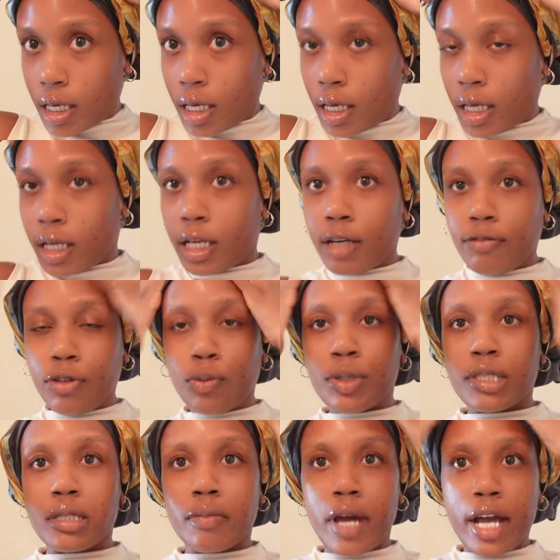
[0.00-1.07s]
And if you
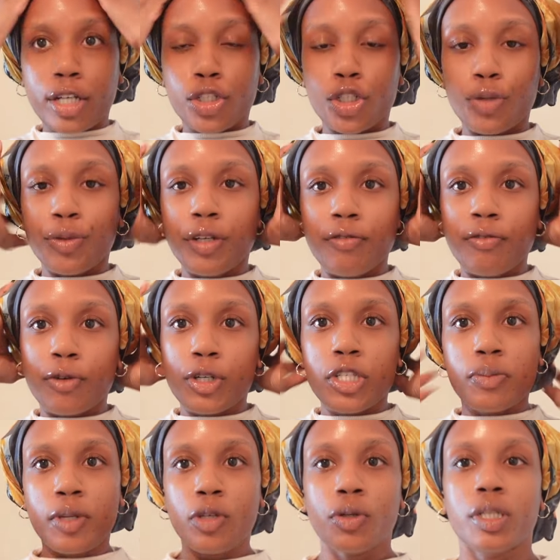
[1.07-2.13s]
want some extra
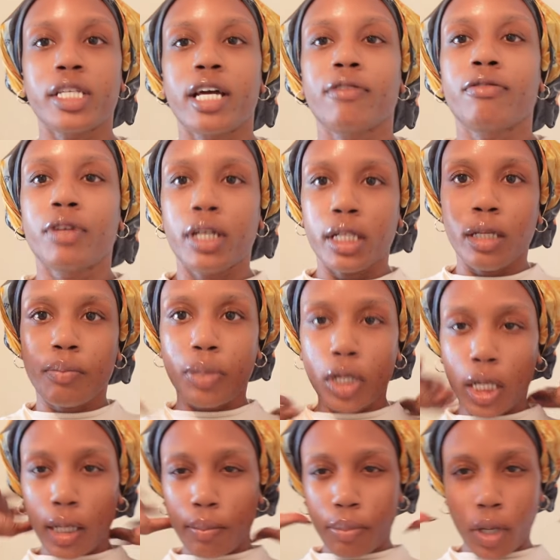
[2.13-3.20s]
reinforcement, you can definitely
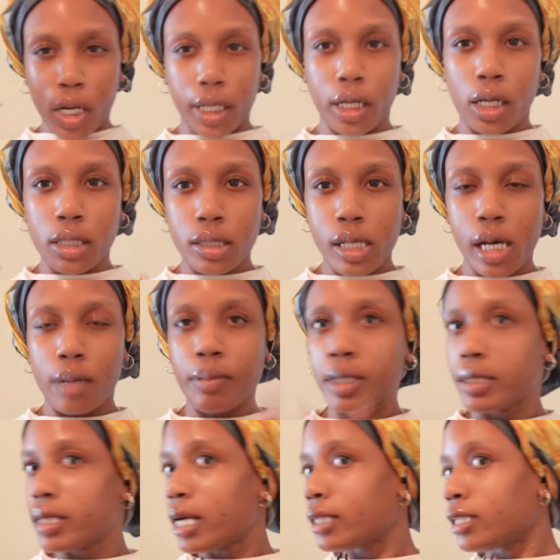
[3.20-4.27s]
put a bonnet on top
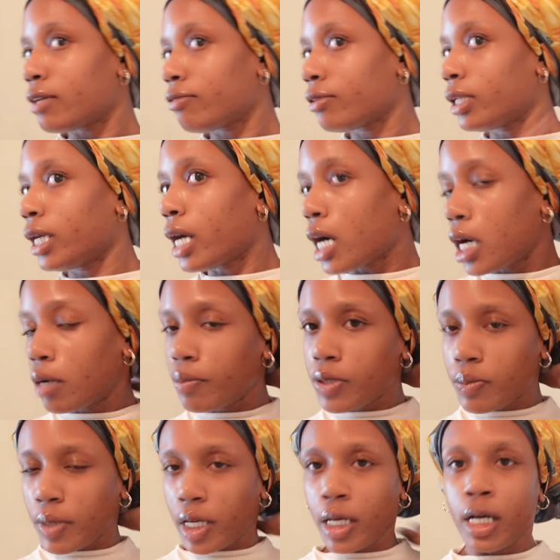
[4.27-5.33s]
because that definitely
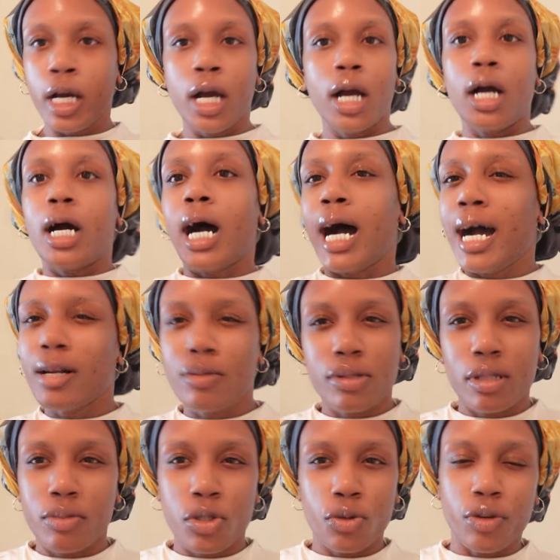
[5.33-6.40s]
helps, but I don't
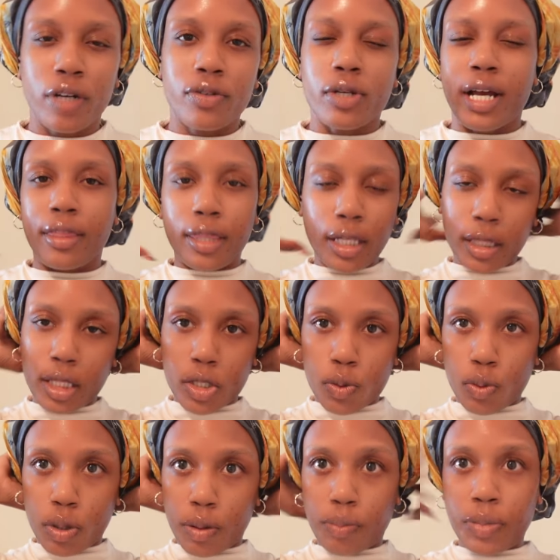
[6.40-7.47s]
sleep too rough, so I think this
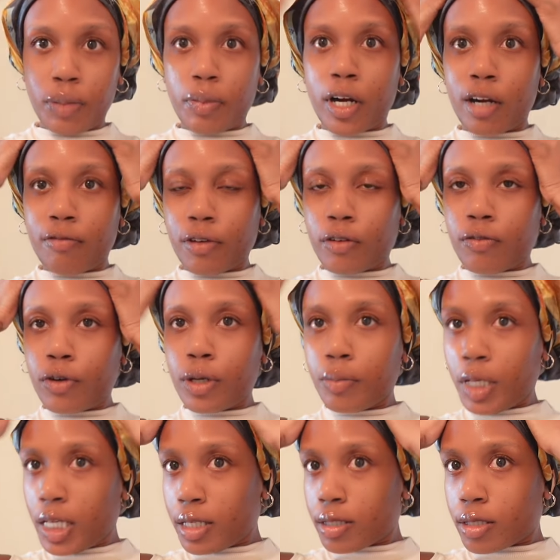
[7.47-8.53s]
will be perfect for me.